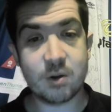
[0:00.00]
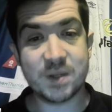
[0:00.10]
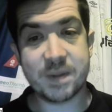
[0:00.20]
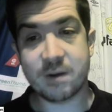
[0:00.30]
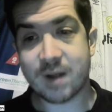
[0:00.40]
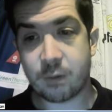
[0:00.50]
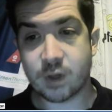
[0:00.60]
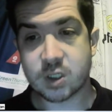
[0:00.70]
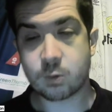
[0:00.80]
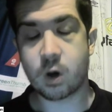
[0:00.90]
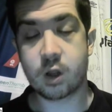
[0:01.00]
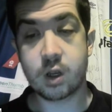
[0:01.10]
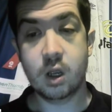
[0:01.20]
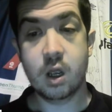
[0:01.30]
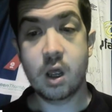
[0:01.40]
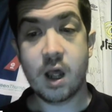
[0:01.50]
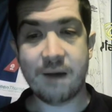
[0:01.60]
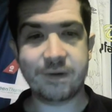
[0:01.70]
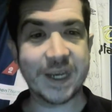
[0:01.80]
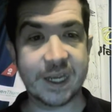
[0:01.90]
I know he's been around the squad.
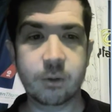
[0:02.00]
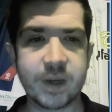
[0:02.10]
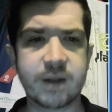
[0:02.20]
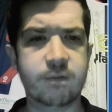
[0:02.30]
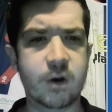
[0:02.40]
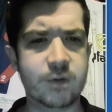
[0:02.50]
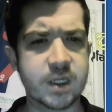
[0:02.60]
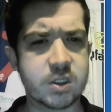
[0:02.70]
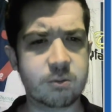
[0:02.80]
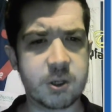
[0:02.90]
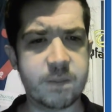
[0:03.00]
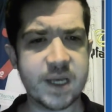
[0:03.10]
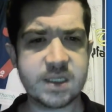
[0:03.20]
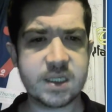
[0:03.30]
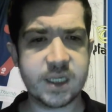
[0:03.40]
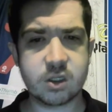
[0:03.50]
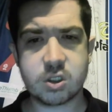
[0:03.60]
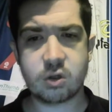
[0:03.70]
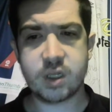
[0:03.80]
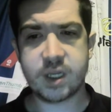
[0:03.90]
I think he'll be involved in some capacity
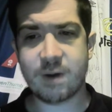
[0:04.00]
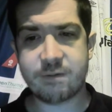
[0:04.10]
on Sunday,